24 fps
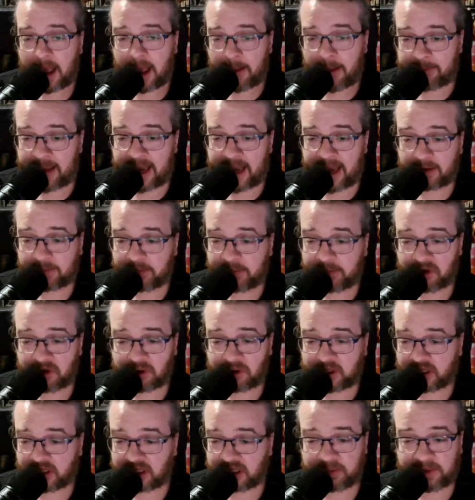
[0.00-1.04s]
Madame
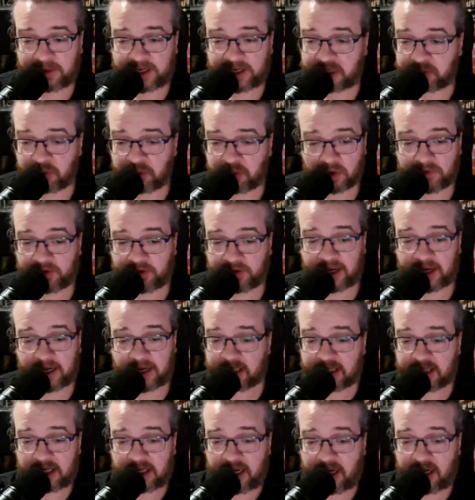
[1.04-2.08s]
Medusas, but he's proving he
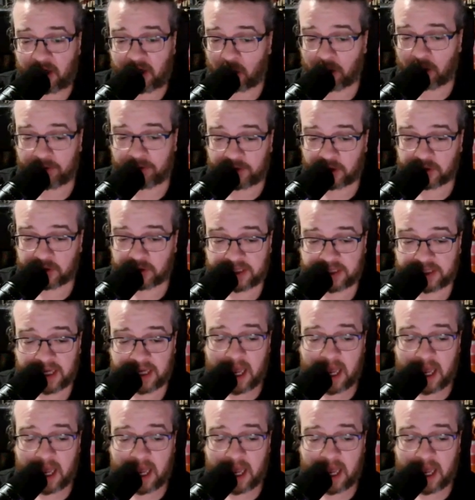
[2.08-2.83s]
doesn't need all of those.